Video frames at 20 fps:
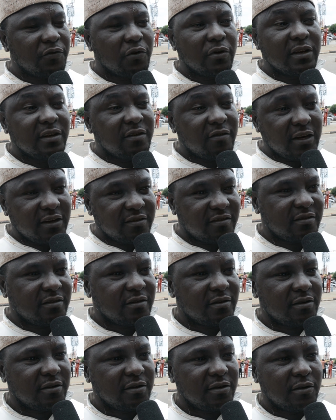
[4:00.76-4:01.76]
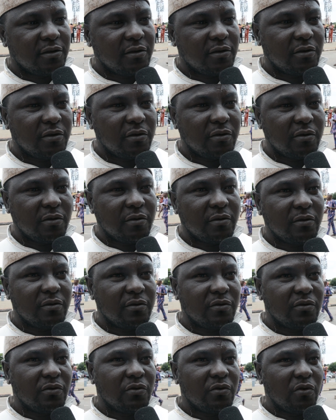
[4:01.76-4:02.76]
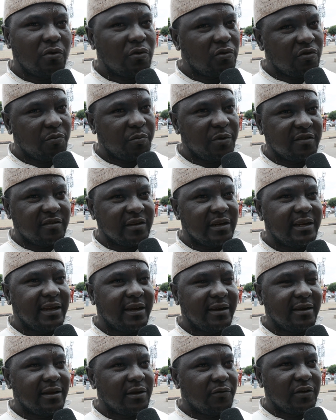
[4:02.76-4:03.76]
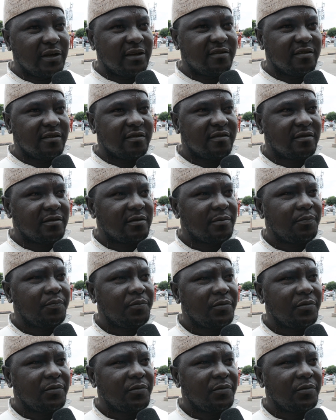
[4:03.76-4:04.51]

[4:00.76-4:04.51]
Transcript: for redress to present their grievances.